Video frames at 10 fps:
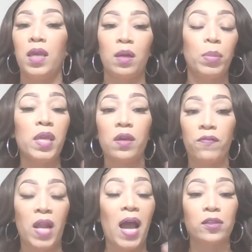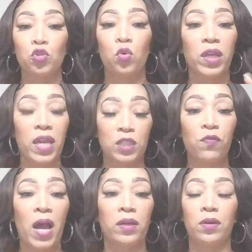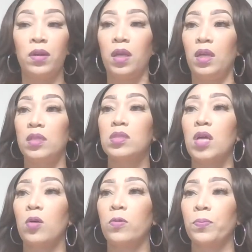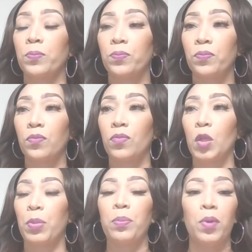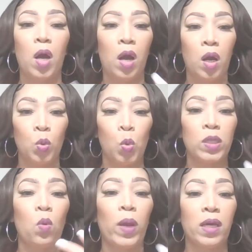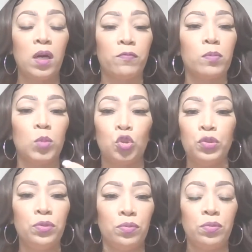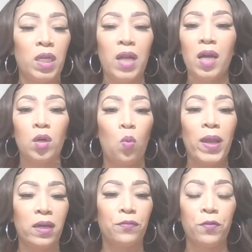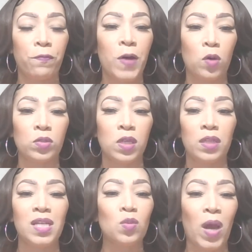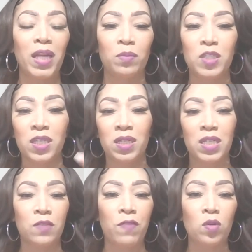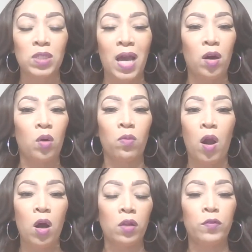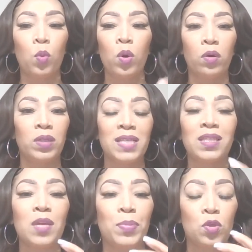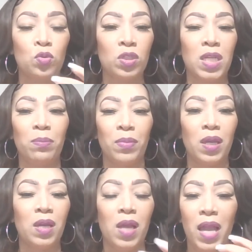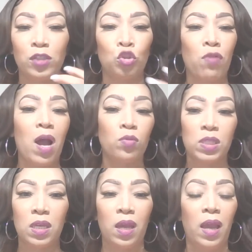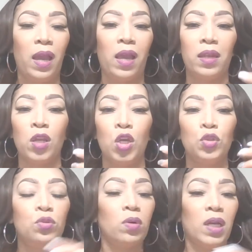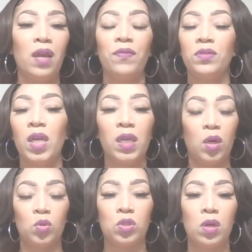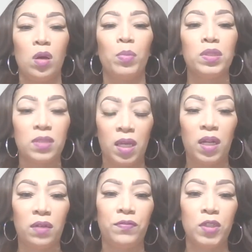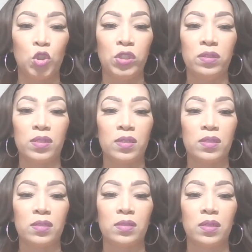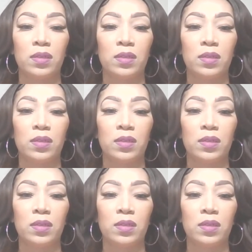In a blink of an eye, it's going to catch fire. And so people are going to wake up from the truth. They're not going to wake up from false. That's why they're sending this false out all over the world. That's keeping you asleep and drowsy. And you're doing everything else but stand at the feet of Jesus.